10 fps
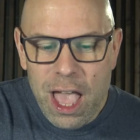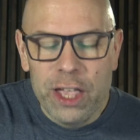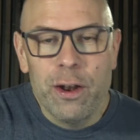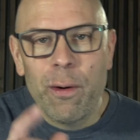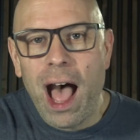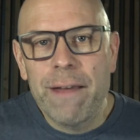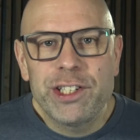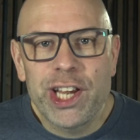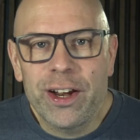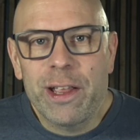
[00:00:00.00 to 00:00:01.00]
You know, I've
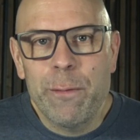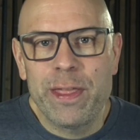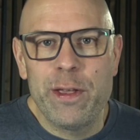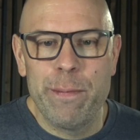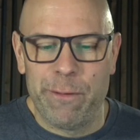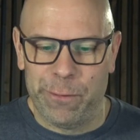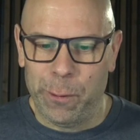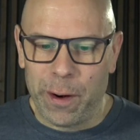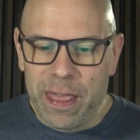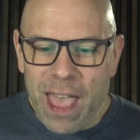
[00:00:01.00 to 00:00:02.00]
shared it with you
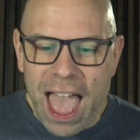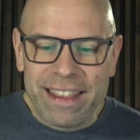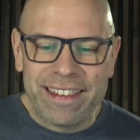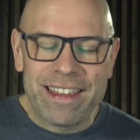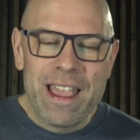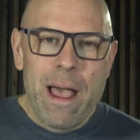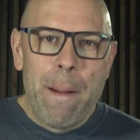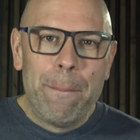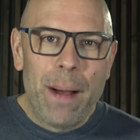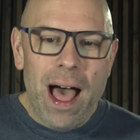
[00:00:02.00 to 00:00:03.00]
before that
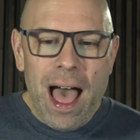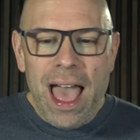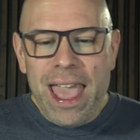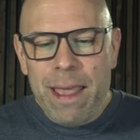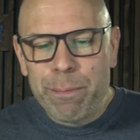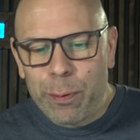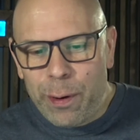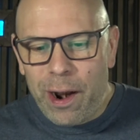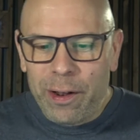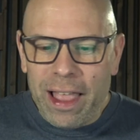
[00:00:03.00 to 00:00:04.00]
my
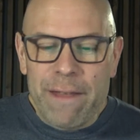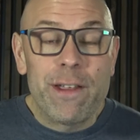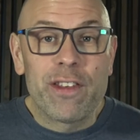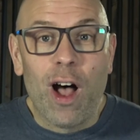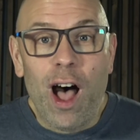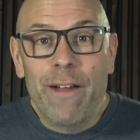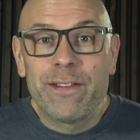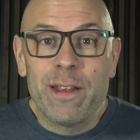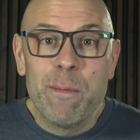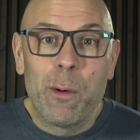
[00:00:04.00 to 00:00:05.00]
prayer life is
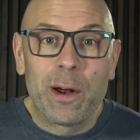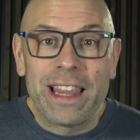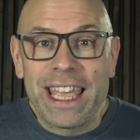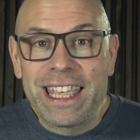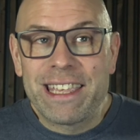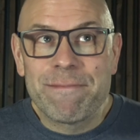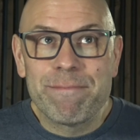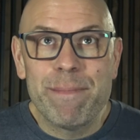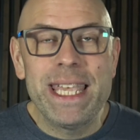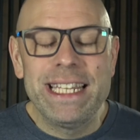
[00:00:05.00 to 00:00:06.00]
often more like
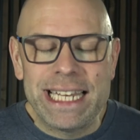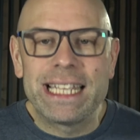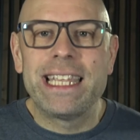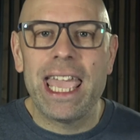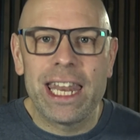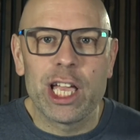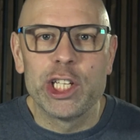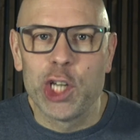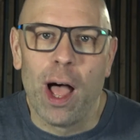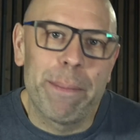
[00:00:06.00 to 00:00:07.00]
me dictating
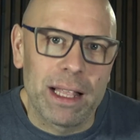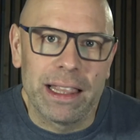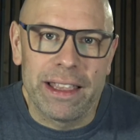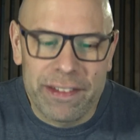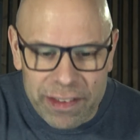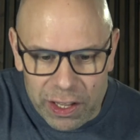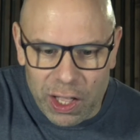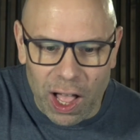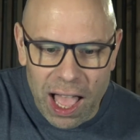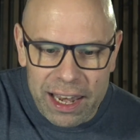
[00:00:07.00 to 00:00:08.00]
a shopping list to
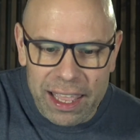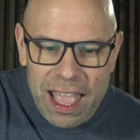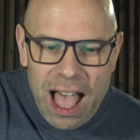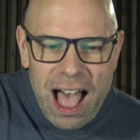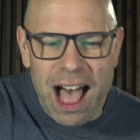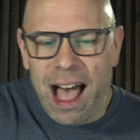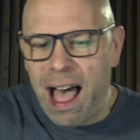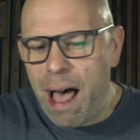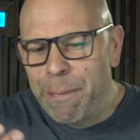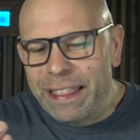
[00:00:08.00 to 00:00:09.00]
God.
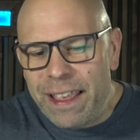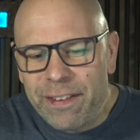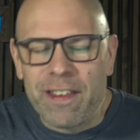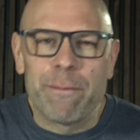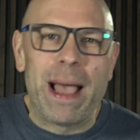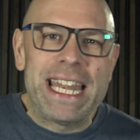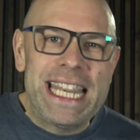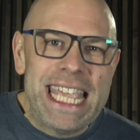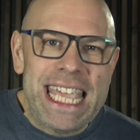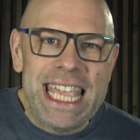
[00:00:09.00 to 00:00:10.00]
A list of my
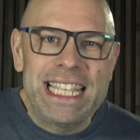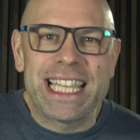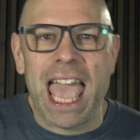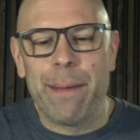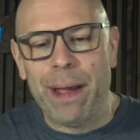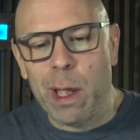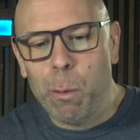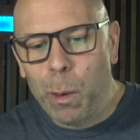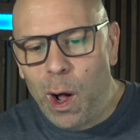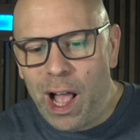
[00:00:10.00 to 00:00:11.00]
needs and my
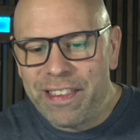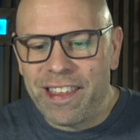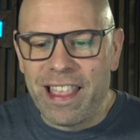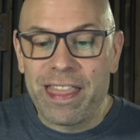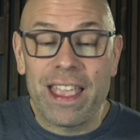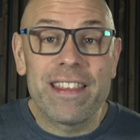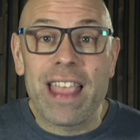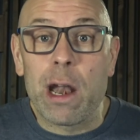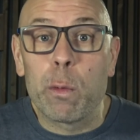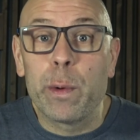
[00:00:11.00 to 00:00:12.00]
wants and the things
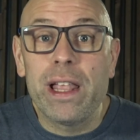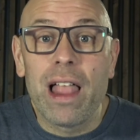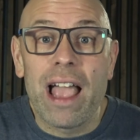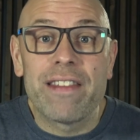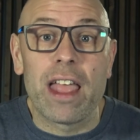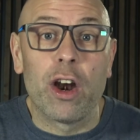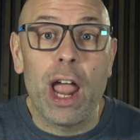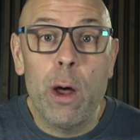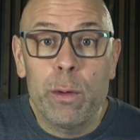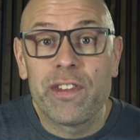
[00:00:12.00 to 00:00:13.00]
that I realize that
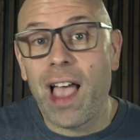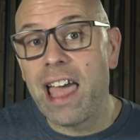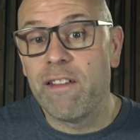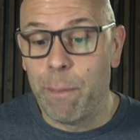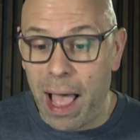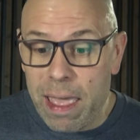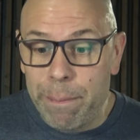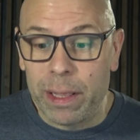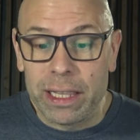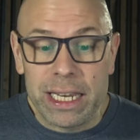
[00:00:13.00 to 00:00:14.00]
are outside of my
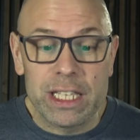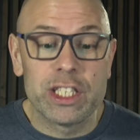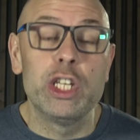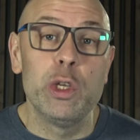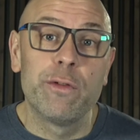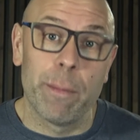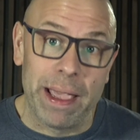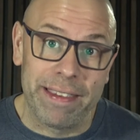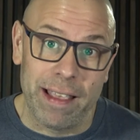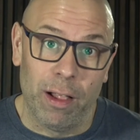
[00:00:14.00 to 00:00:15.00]
abilities to do for
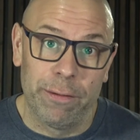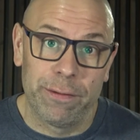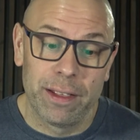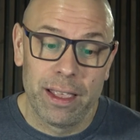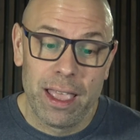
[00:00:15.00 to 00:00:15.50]
myself.